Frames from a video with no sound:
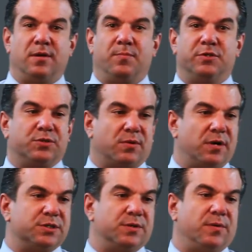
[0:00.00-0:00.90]
but you're
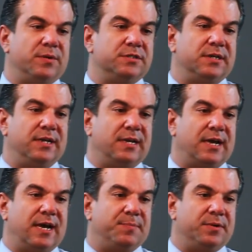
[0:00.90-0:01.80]
also going to need
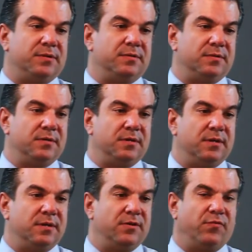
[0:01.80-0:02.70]
capital
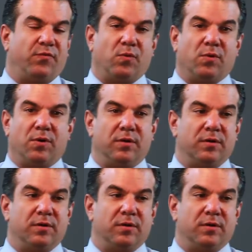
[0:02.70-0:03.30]
for